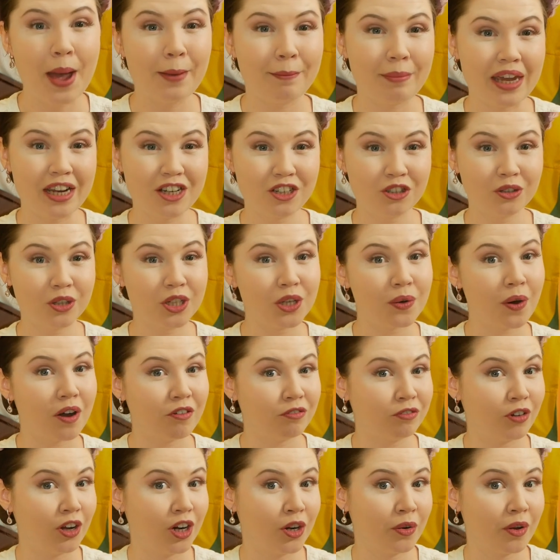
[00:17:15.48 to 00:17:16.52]
Make sure you are
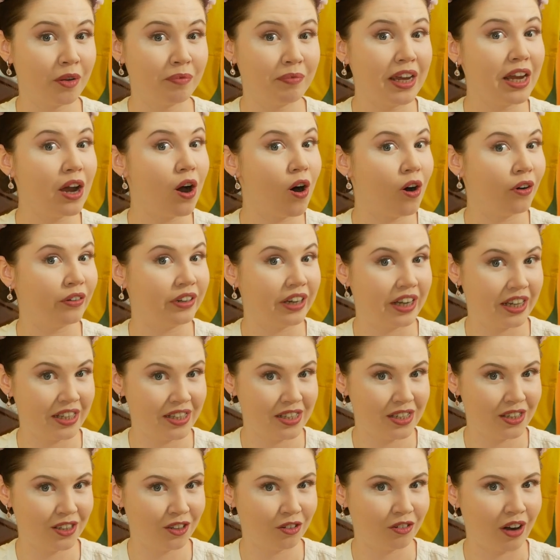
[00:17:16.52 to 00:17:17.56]
following me on
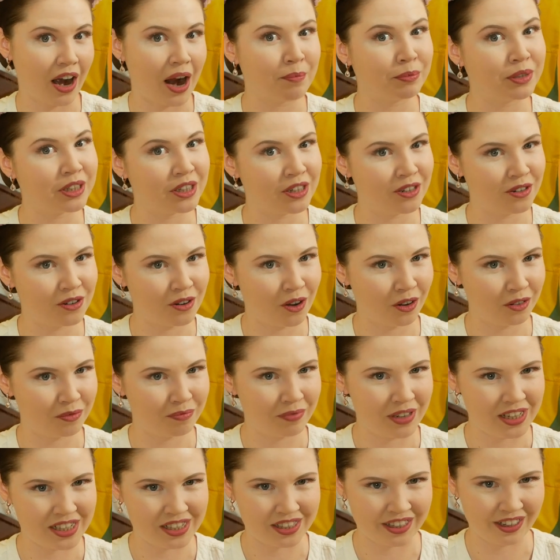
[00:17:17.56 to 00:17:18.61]
Instagram to not
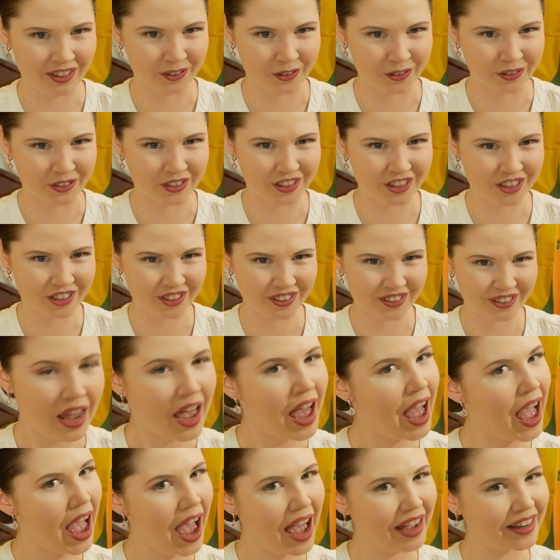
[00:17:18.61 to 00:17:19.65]
miss the launch.
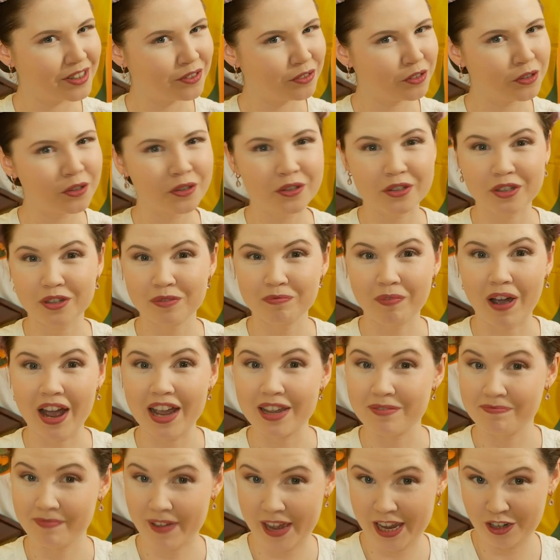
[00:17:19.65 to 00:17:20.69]
And of course,
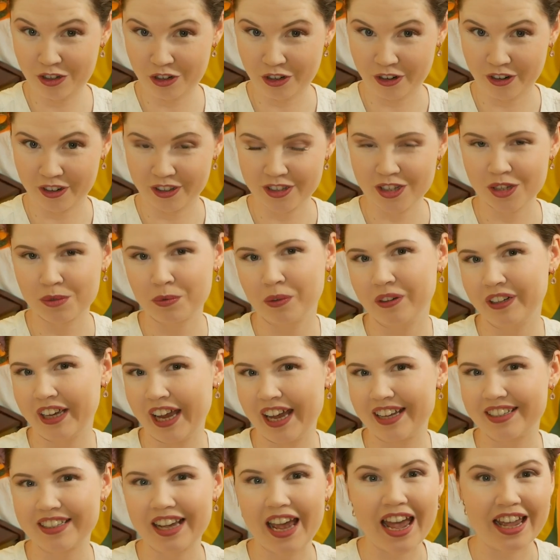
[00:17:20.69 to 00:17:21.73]
my Patreons will
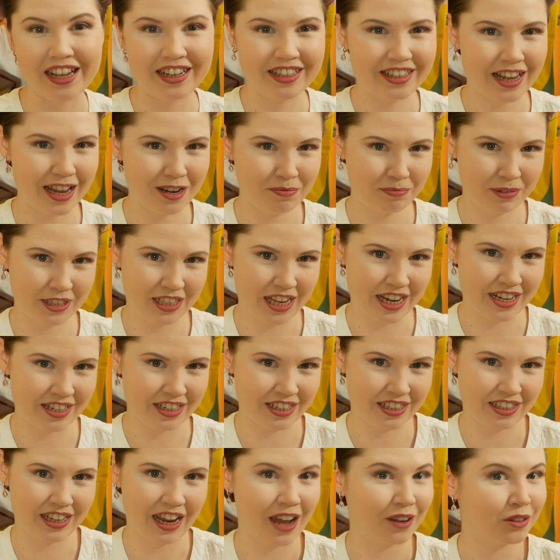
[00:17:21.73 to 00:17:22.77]
get a 10%
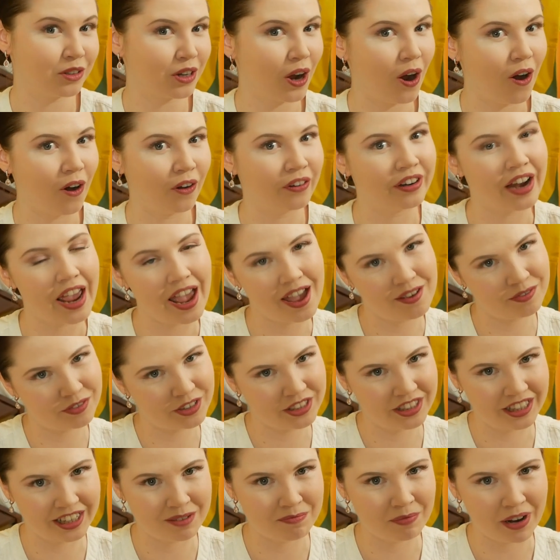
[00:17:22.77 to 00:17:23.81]
discount on
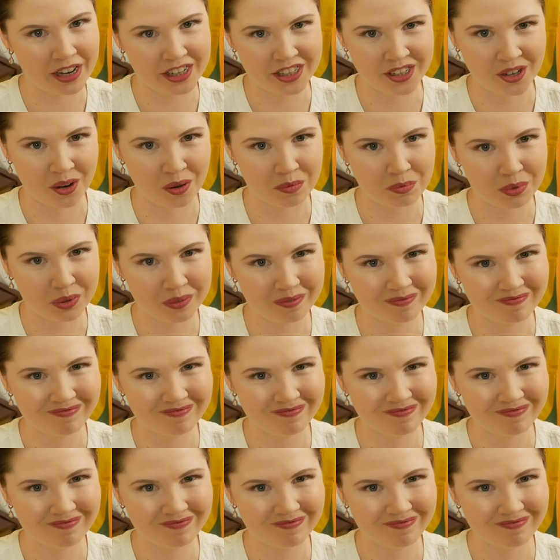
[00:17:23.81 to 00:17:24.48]
everything in my shop.